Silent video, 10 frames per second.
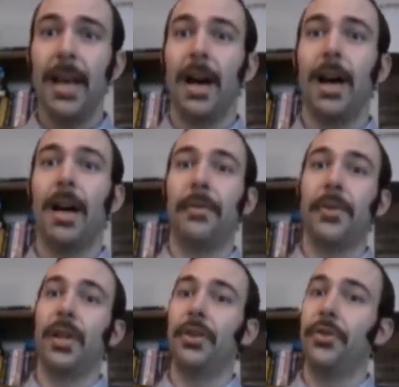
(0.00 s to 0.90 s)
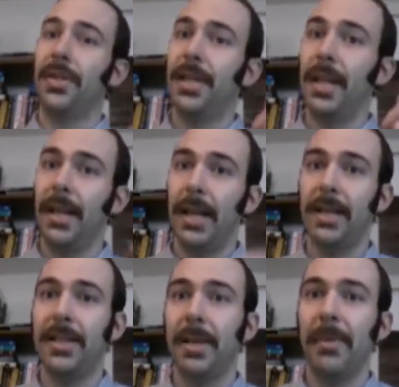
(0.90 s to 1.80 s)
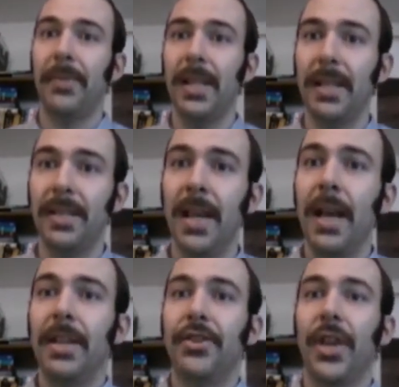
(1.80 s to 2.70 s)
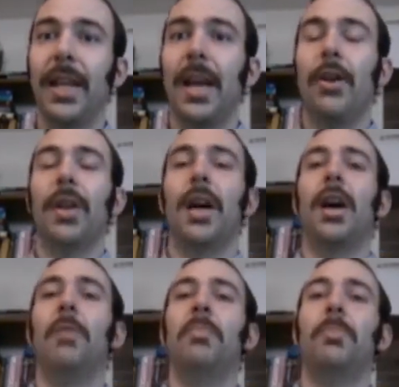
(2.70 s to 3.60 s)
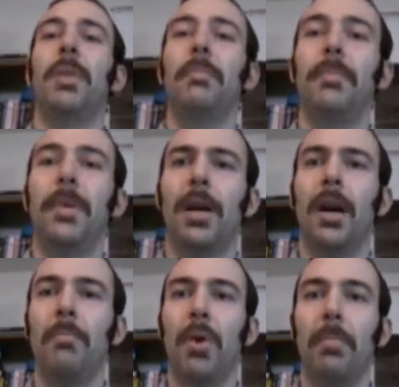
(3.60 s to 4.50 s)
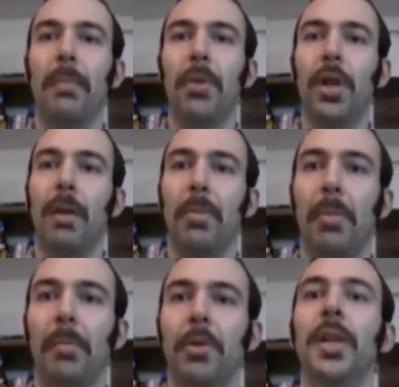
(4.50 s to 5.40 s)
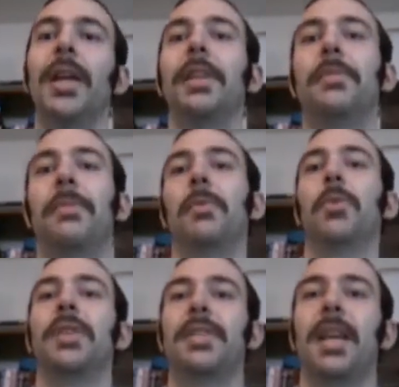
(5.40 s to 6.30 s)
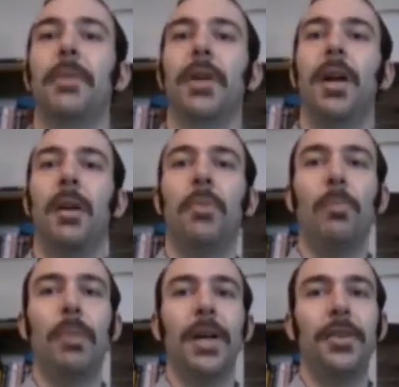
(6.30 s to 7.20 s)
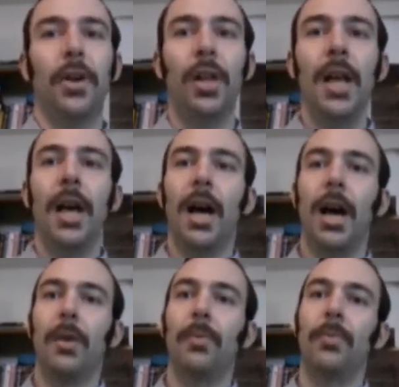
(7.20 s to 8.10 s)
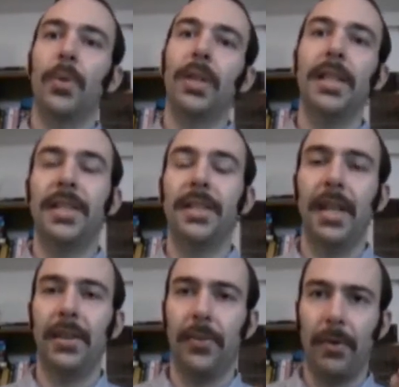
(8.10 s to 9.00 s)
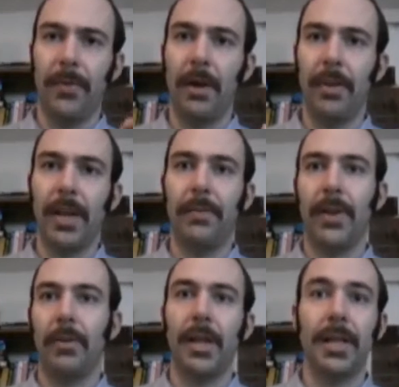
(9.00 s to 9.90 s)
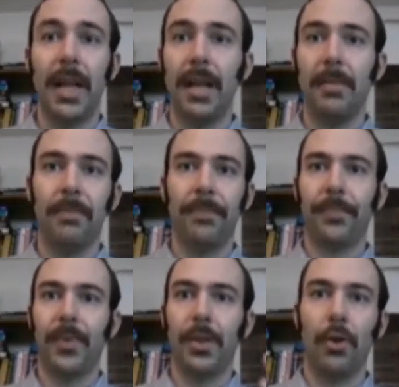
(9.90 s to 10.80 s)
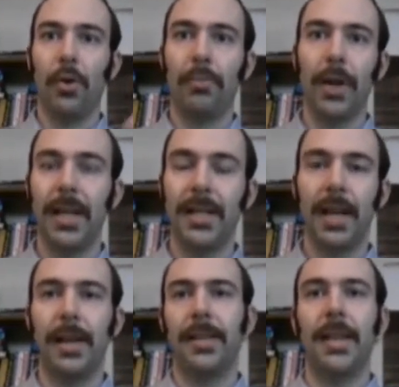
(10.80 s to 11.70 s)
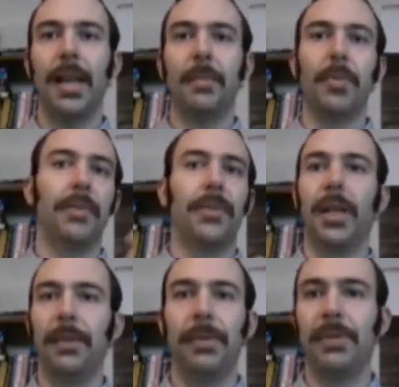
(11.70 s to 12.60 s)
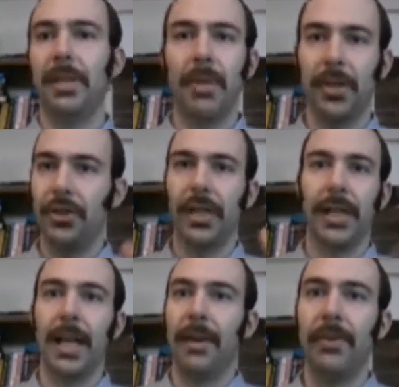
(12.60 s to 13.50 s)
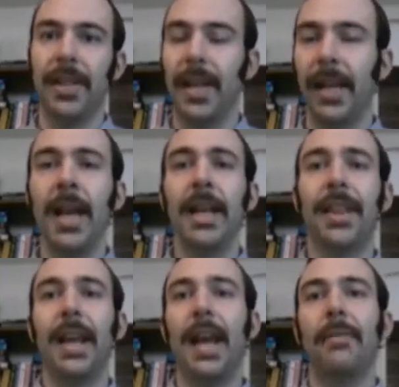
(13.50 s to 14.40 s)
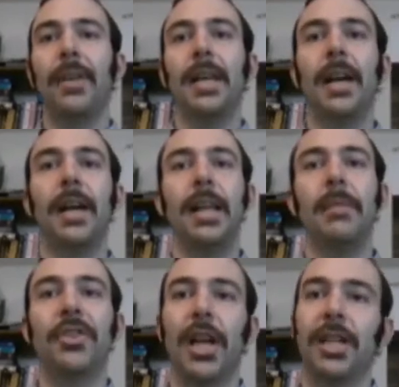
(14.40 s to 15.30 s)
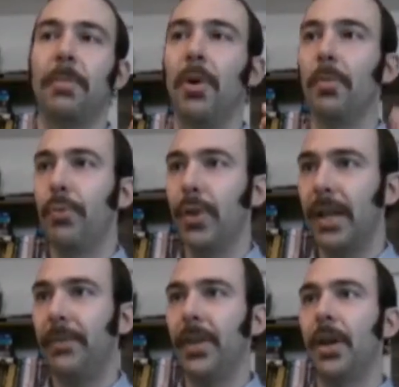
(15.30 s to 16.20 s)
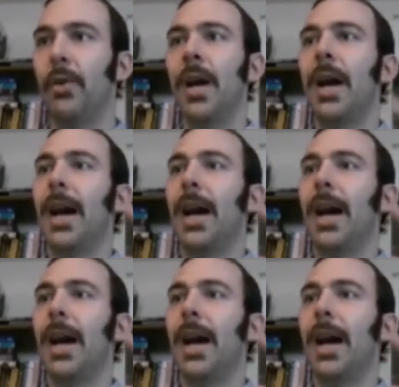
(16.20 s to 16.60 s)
Uh, if you're interested in some of these, Check out uh, Humble Bum, Humble Bumble, Humble Bumble. It's a fun word to say, but Humble Bundle uh, releases things for a very, very name your own price kind of thing, but for like 15 bucks you can get everything. They have a uh, Image Expo preview.